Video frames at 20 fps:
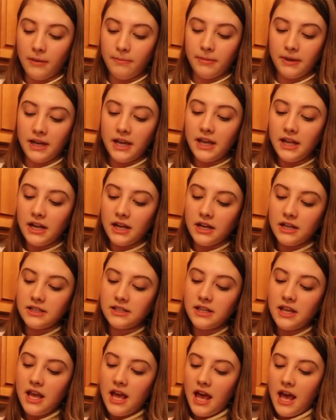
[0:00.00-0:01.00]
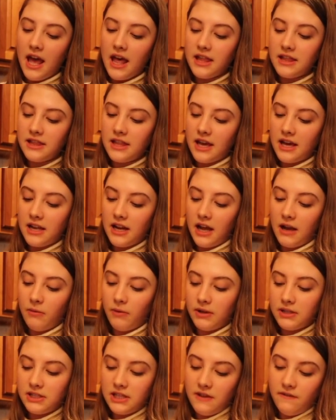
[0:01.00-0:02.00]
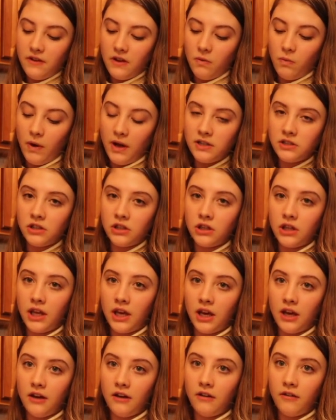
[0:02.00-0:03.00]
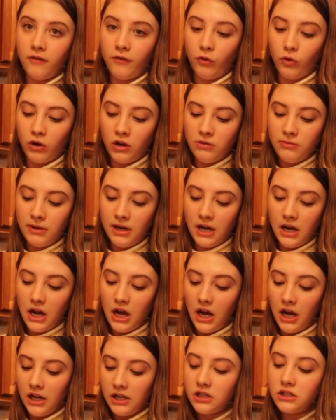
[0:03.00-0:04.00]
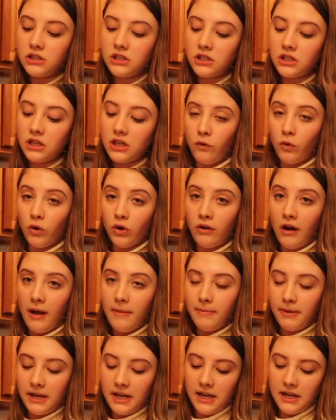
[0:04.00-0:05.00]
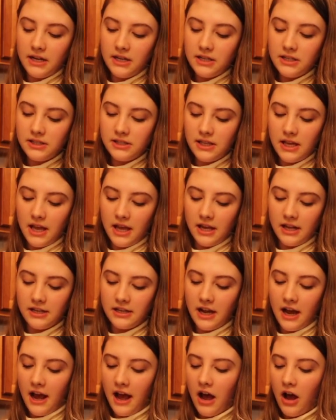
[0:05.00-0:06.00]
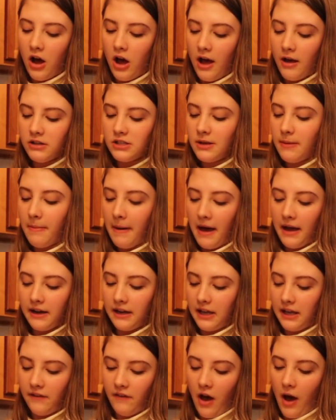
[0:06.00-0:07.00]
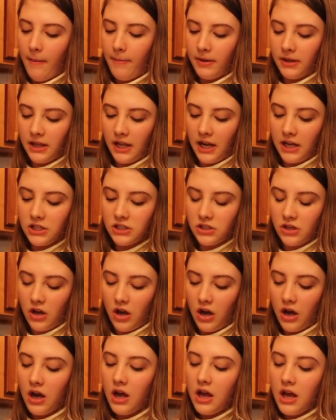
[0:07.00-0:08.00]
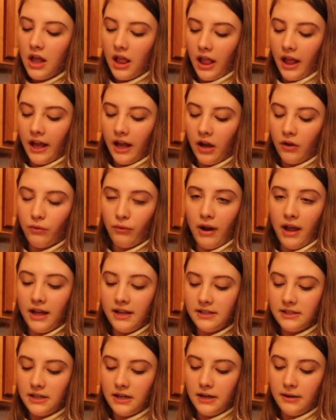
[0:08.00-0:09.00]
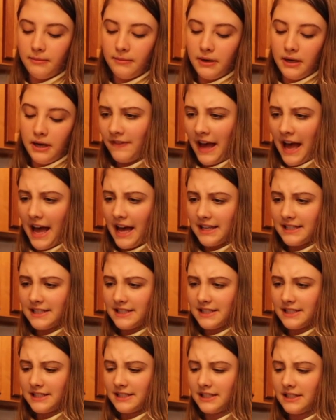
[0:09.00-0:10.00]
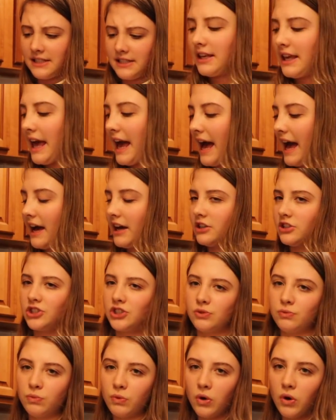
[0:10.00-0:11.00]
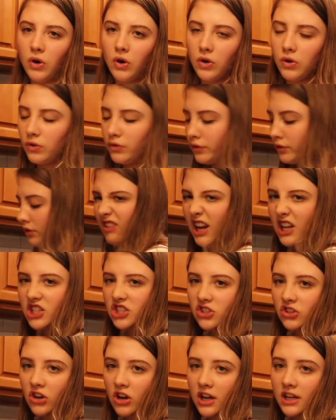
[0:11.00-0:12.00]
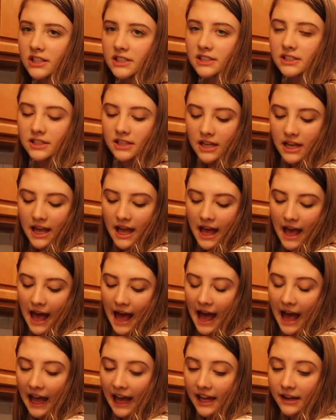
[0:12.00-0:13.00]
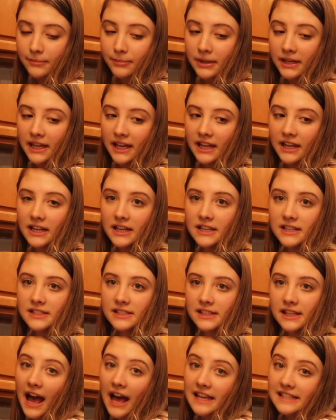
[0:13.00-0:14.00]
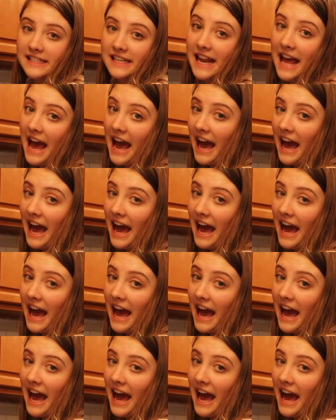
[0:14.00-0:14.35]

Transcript: ripe bananas. And then I once even went on like a 40-minute hunt for ripe bananas, and I was about to give up, and then I saw like a random fast casual restaurant had bananas as an